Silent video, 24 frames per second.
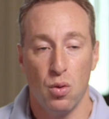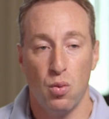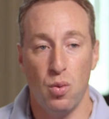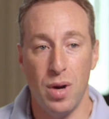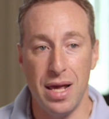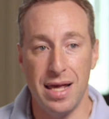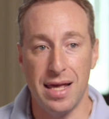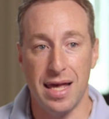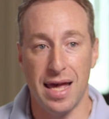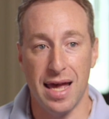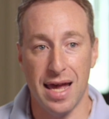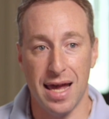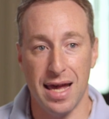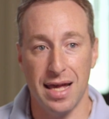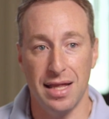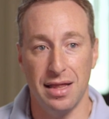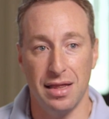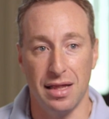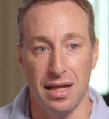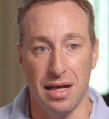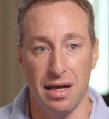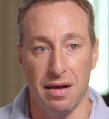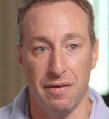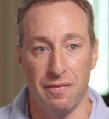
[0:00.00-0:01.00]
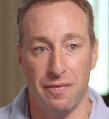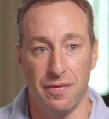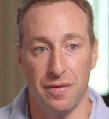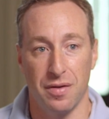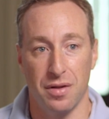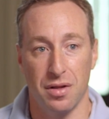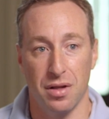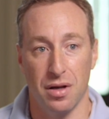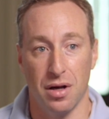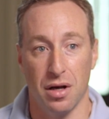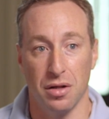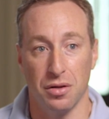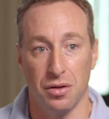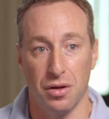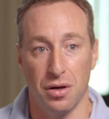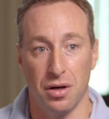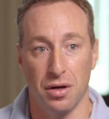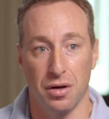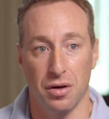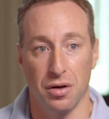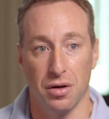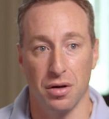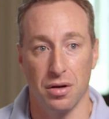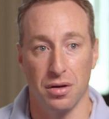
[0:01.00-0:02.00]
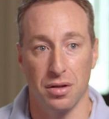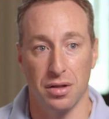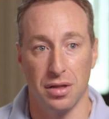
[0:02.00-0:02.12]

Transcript: we can live a longer